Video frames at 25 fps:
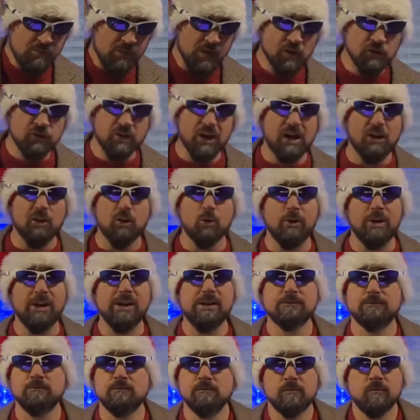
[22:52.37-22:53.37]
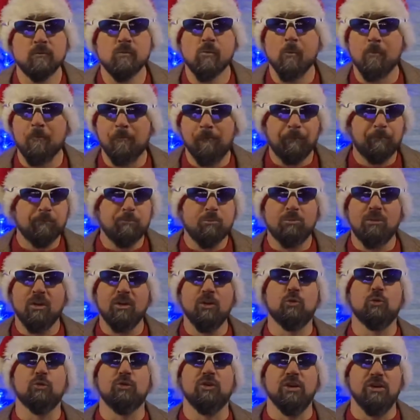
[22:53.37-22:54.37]
Dud of the week.
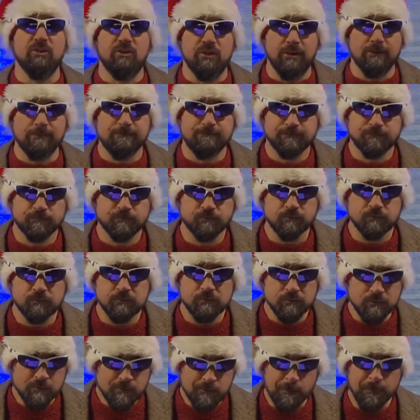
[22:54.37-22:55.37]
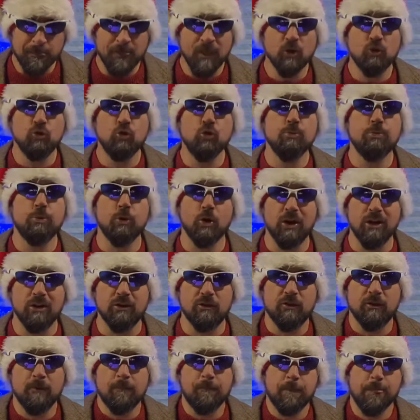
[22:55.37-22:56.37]
This was easy. Two
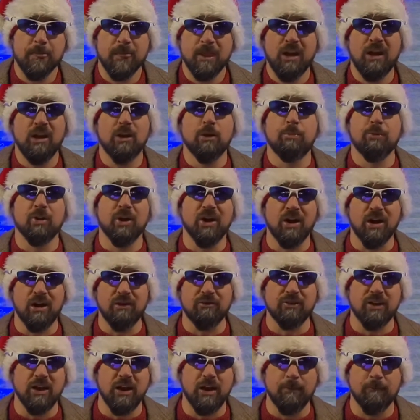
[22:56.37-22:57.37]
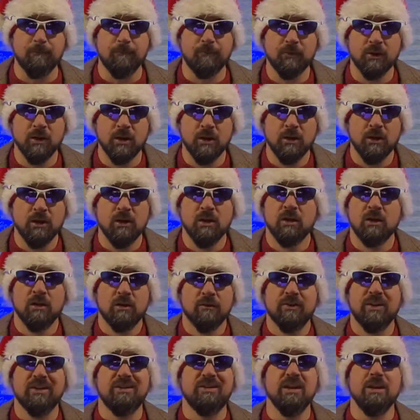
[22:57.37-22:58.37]
points in a playoff game.
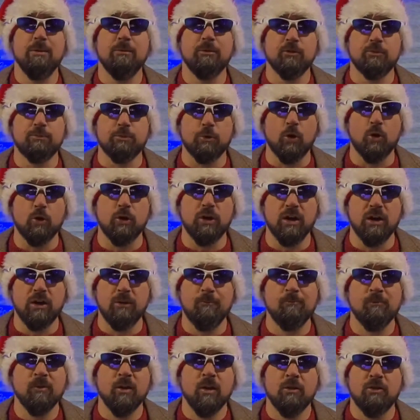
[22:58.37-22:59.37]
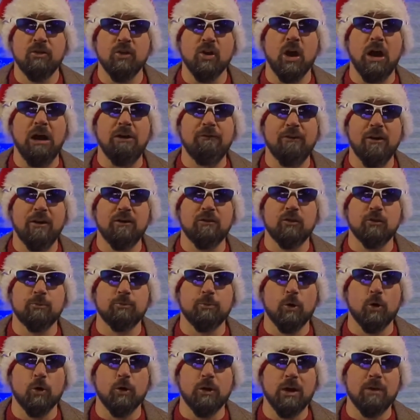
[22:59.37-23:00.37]
The team is broken. The offense is
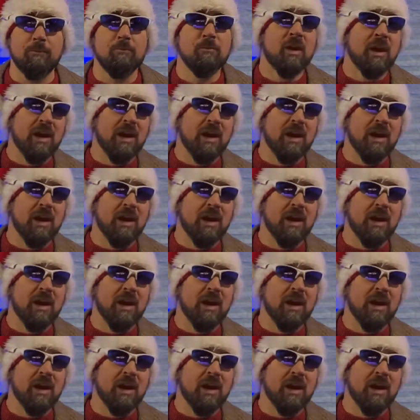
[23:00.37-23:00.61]
broken.